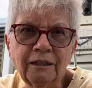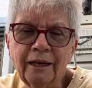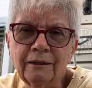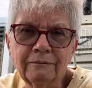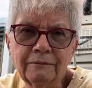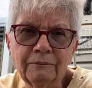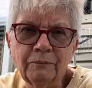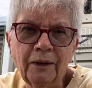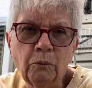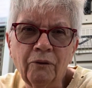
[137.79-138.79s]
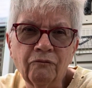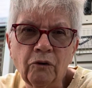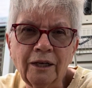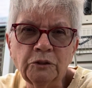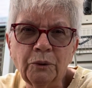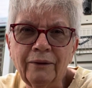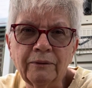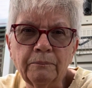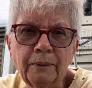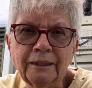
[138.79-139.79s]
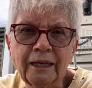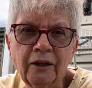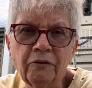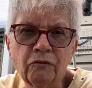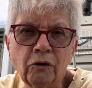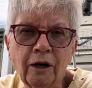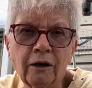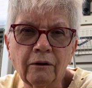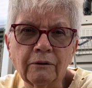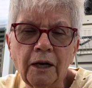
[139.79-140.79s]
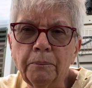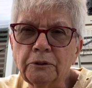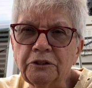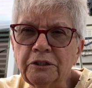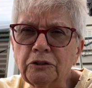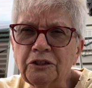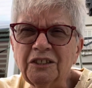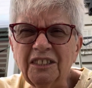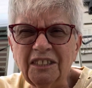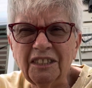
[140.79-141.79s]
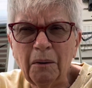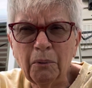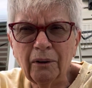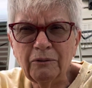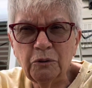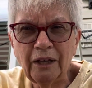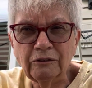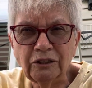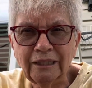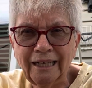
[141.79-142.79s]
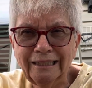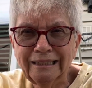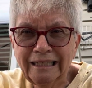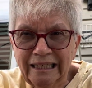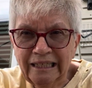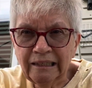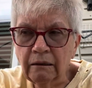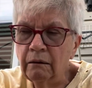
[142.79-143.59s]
Like my one friend. We haven't been together for our couples dinner since December of 2019.